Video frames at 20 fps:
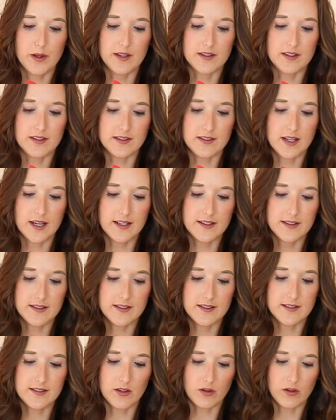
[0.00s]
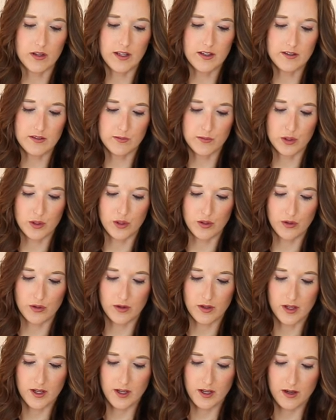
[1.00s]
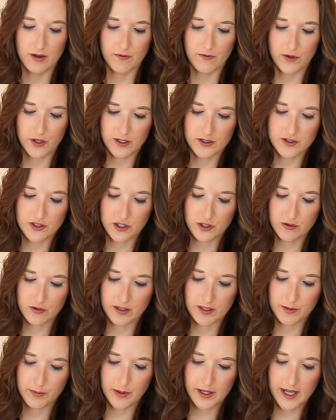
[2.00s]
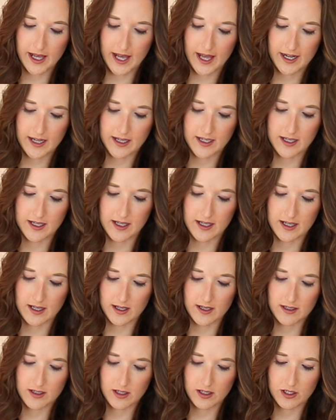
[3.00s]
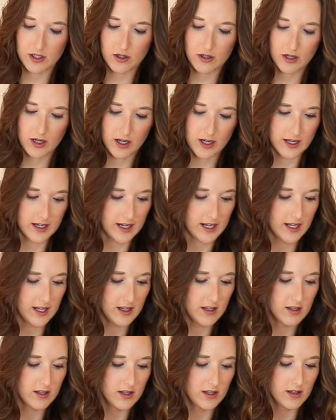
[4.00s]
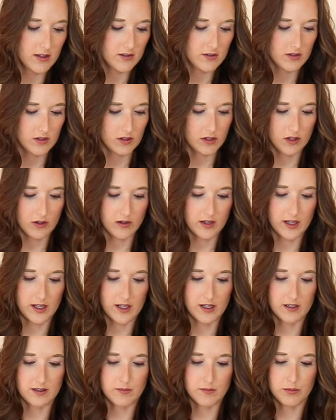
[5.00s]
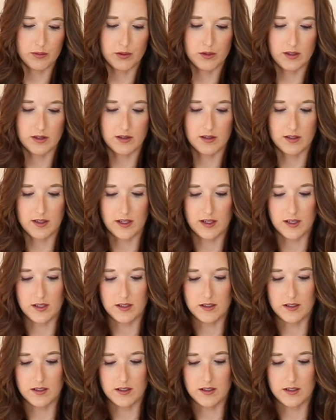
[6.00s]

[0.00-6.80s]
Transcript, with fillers: base is nice and silky smooth. First, you're going to be adding in your honey. So go ahead and put that